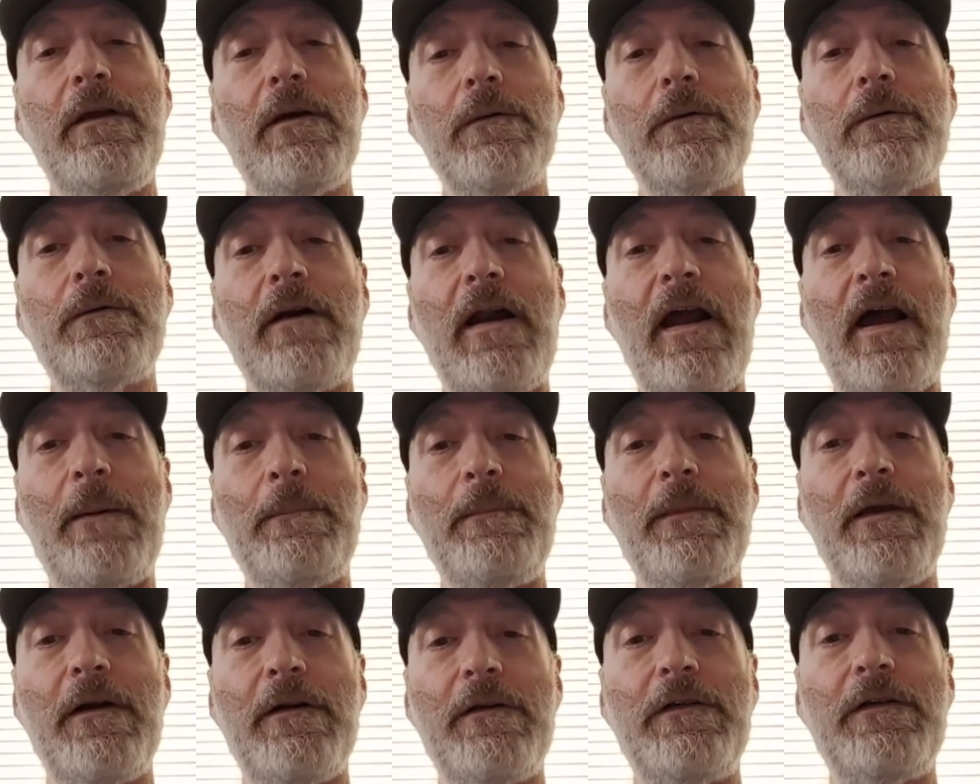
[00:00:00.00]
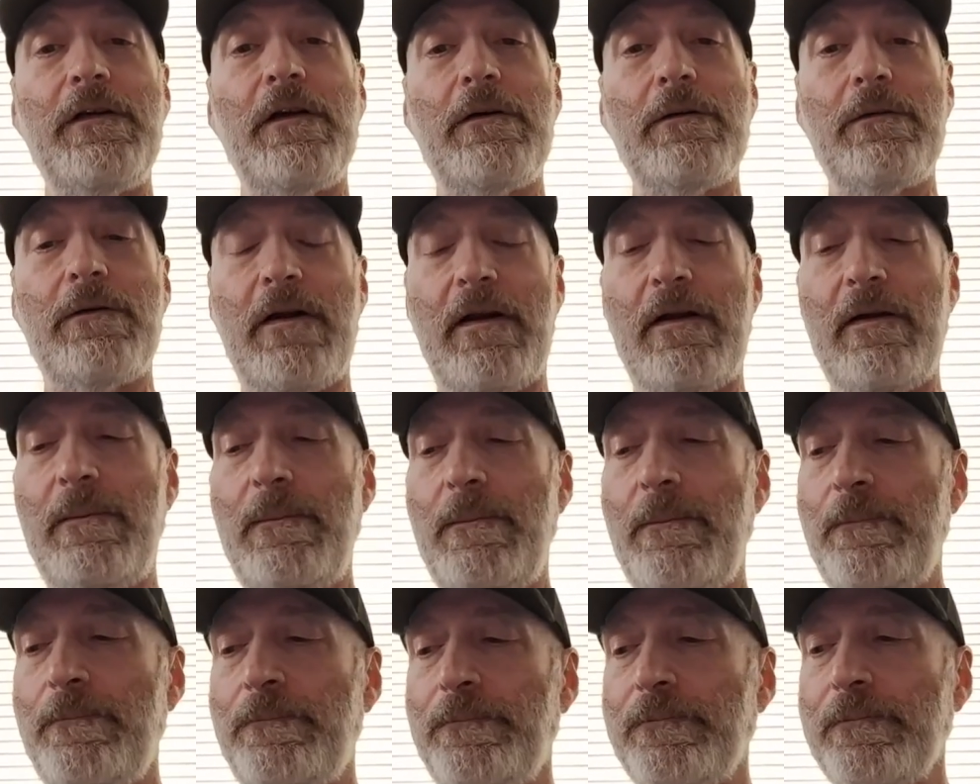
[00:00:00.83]
grab their children.
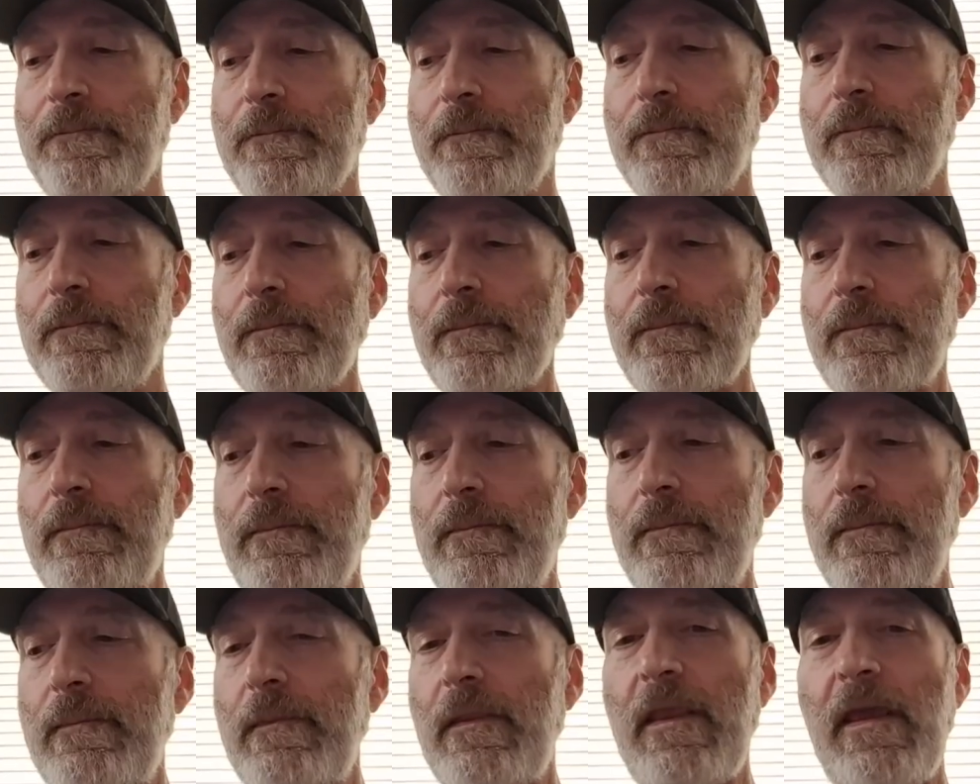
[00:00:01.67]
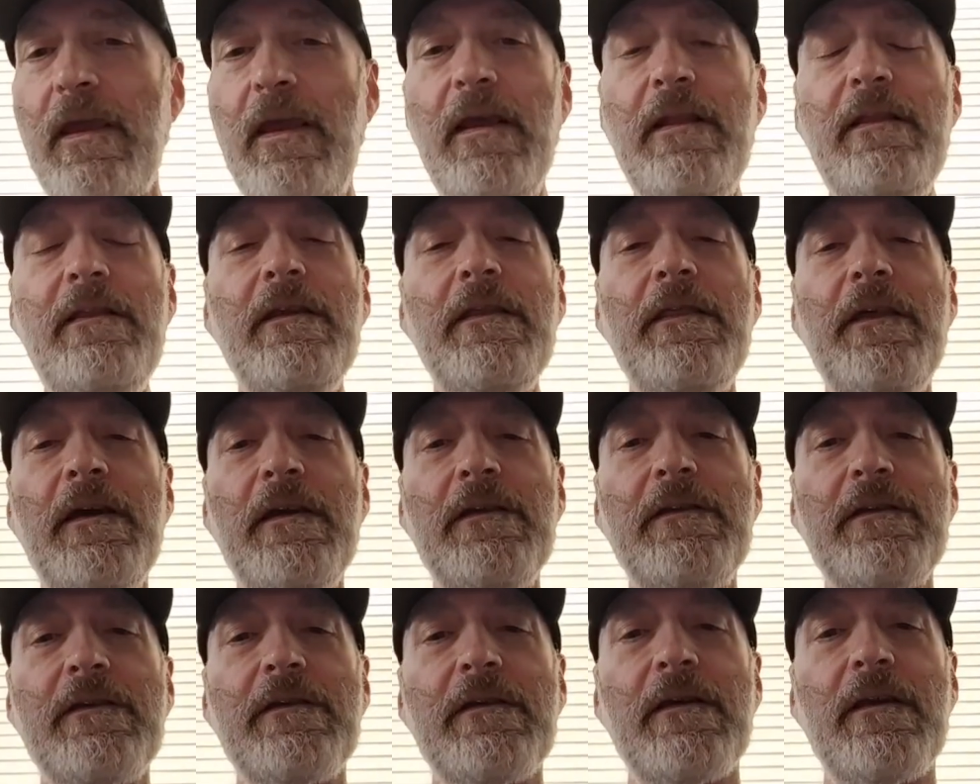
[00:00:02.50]
Into
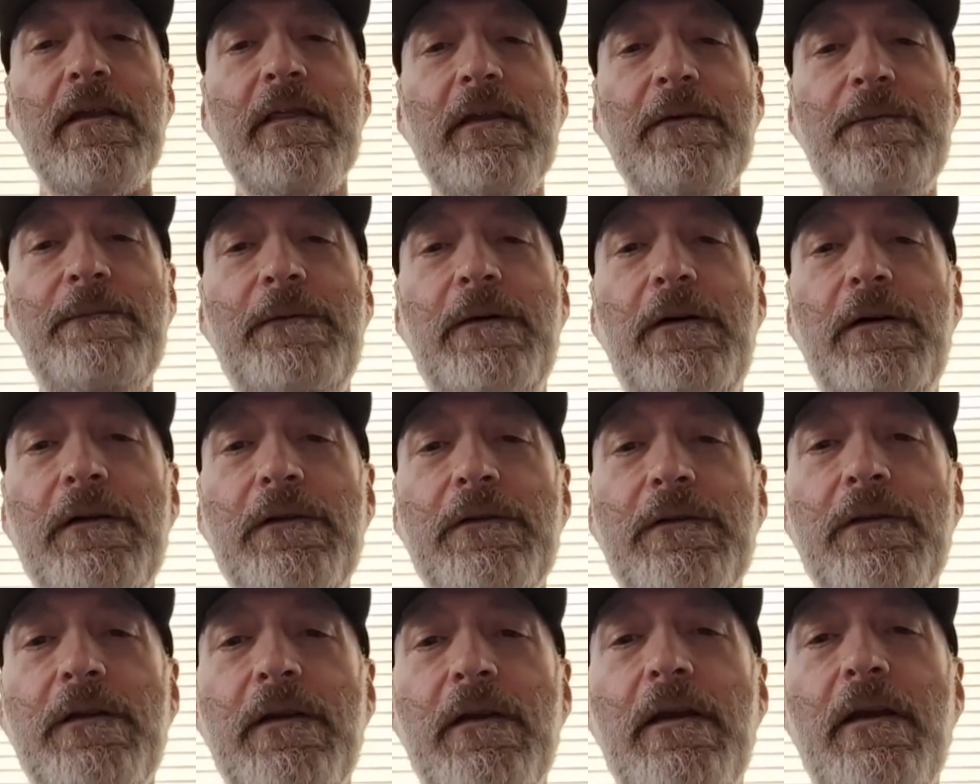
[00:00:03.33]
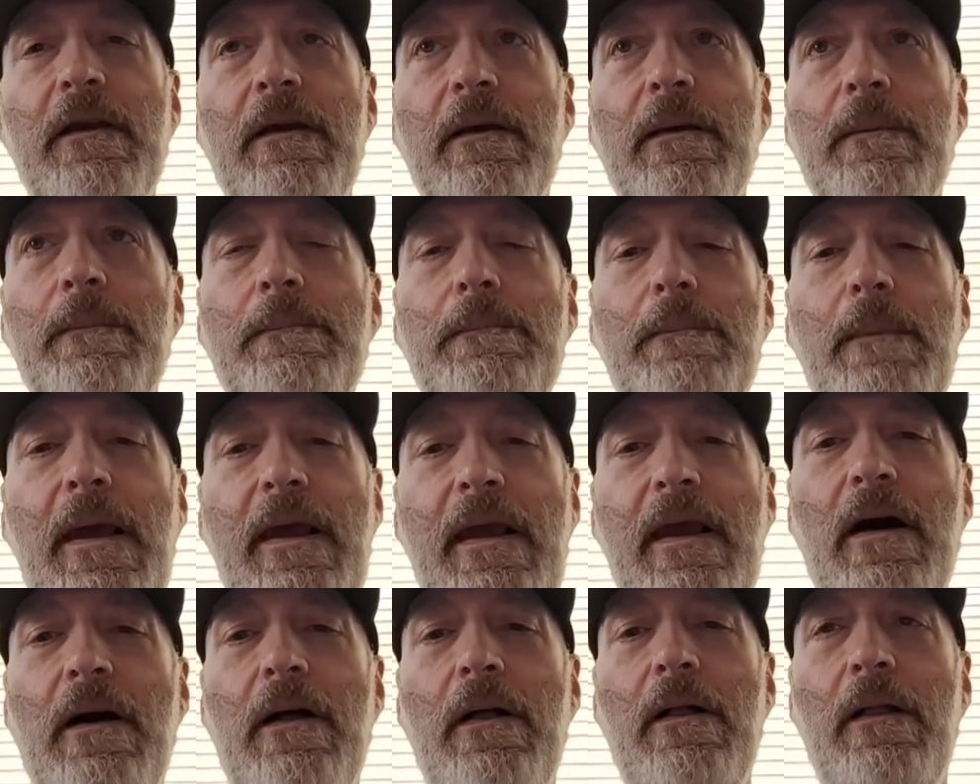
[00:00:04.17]
this, the first
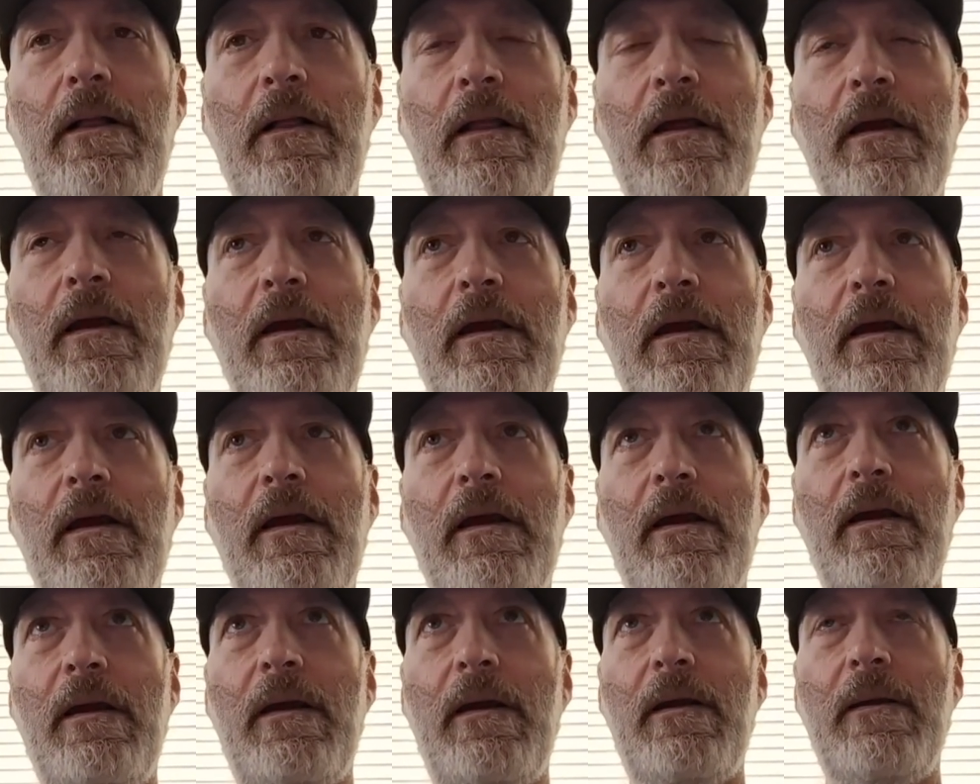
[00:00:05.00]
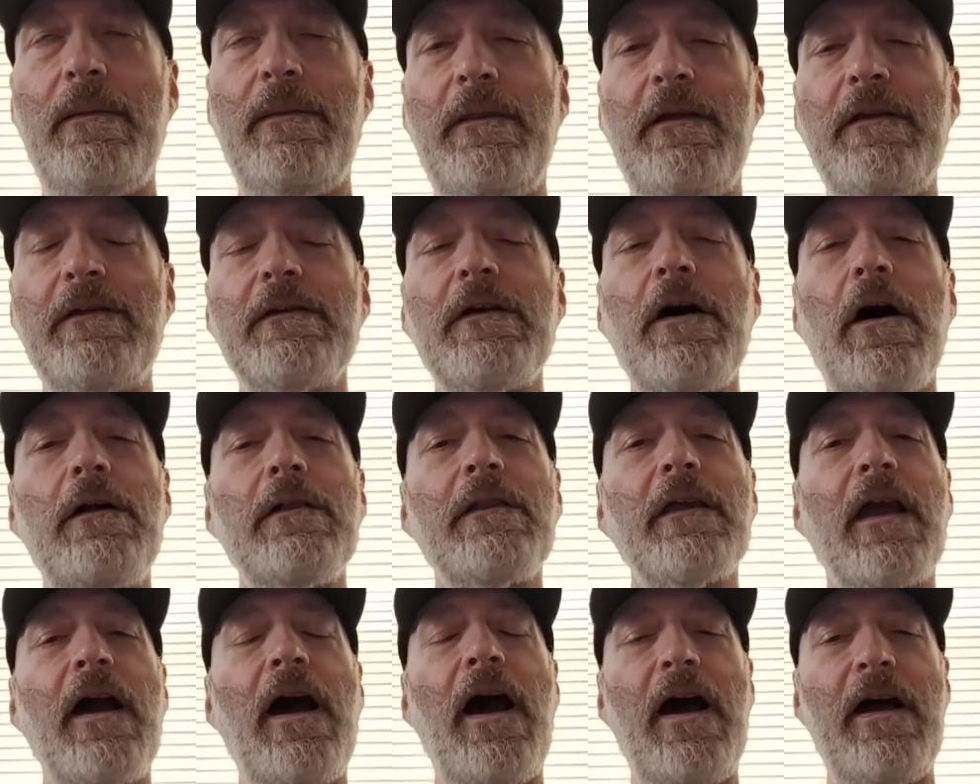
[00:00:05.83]
male, that's called
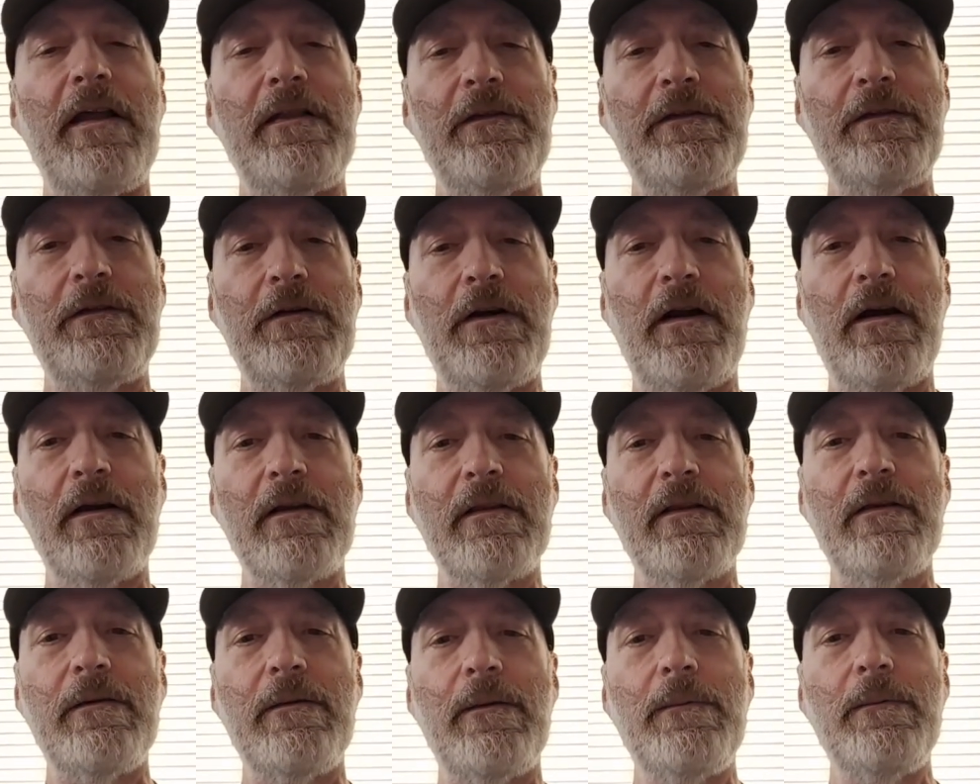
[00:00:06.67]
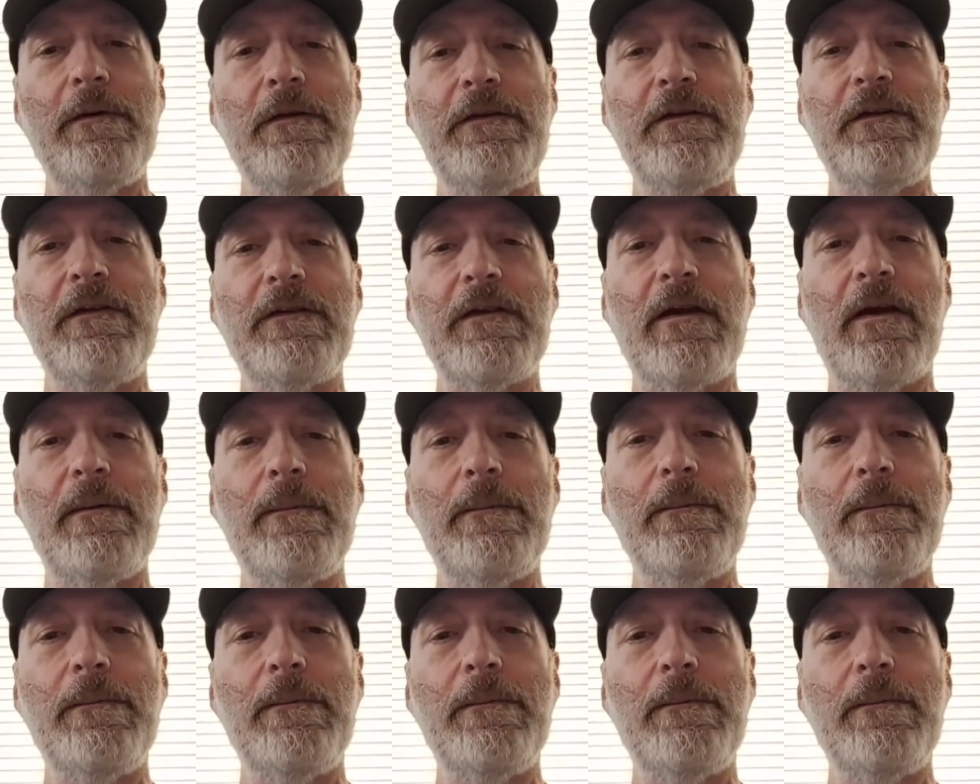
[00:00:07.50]
a construct, which is